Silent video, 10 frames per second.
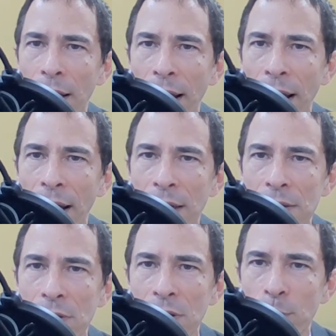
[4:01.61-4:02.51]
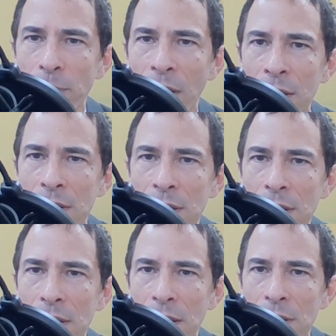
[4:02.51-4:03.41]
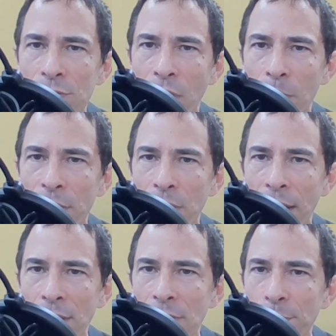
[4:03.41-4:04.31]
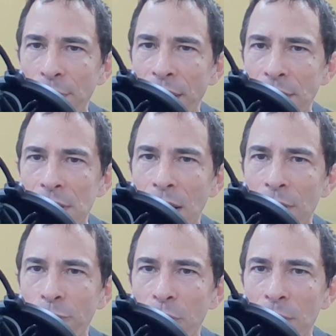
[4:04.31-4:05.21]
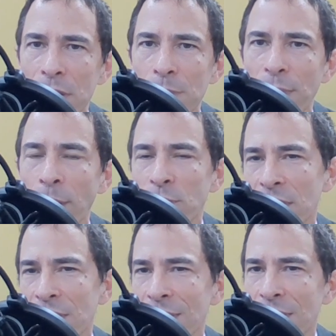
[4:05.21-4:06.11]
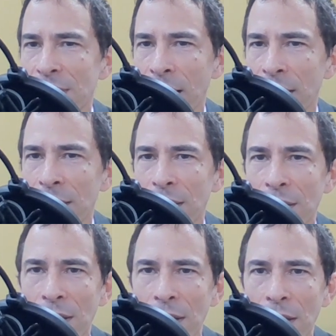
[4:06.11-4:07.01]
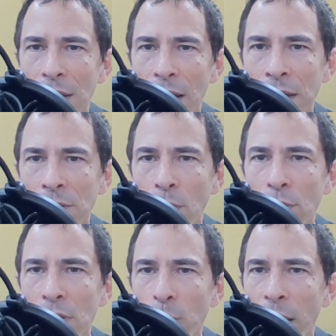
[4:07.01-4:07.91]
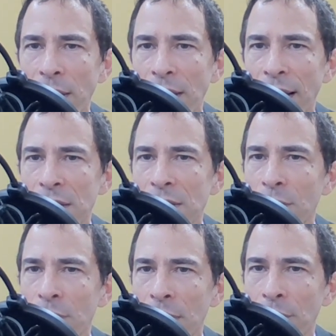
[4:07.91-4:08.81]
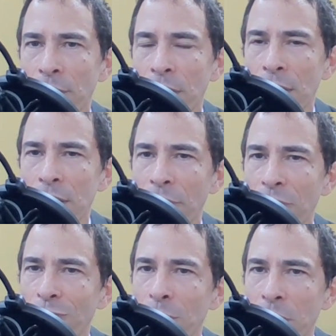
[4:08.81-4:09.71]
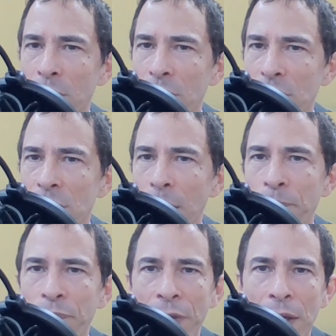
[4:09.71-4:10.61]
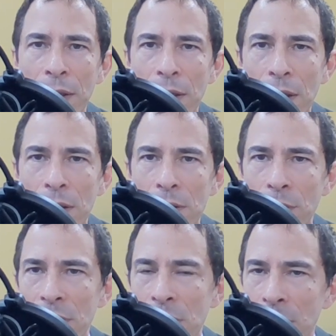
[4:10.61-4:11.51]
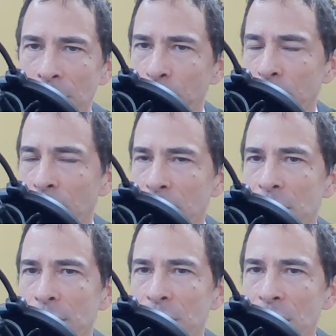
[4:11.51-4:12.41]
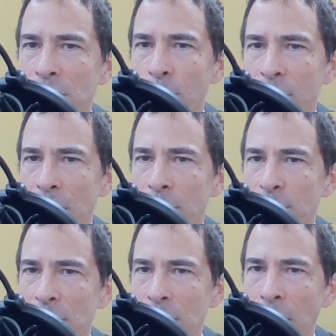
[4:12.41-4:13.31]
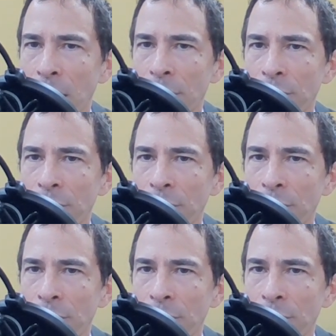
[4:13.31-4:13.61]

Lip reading: And so you will not see a strong player actually playing this cut very much. Black will just extend, and locally white can add a stone here to have a fairly good shape. So this is a variation of this Joseki you see a lot of.